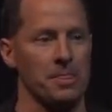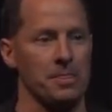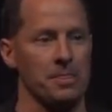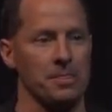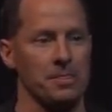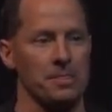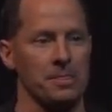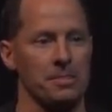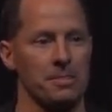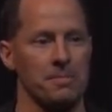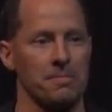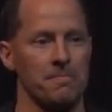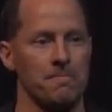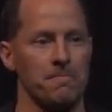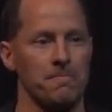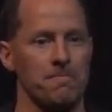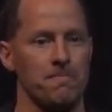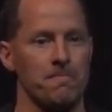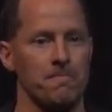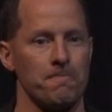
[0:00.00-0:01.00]

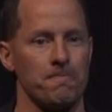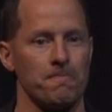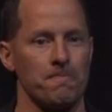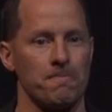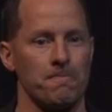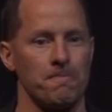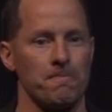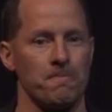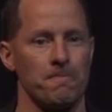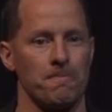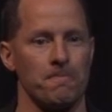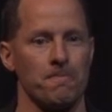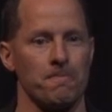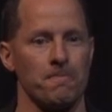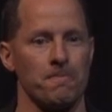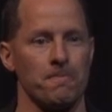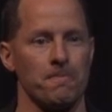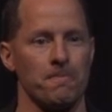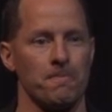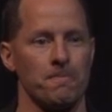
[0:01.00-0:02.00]

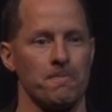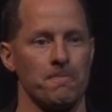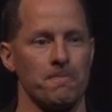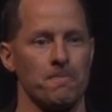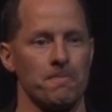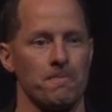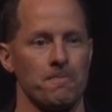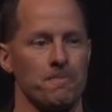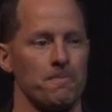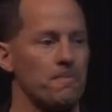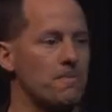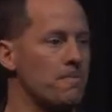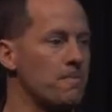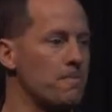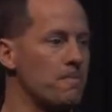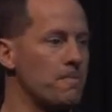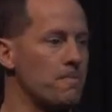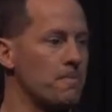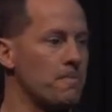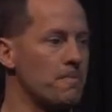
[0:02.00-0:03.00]

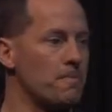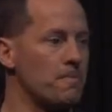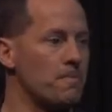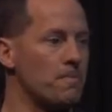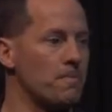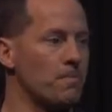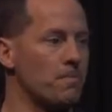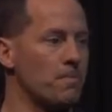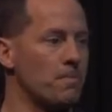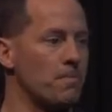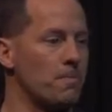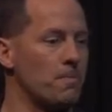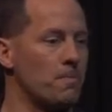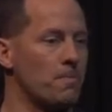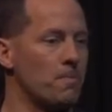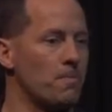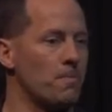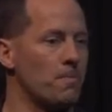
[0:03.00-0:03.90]
No one is speaking in this clip.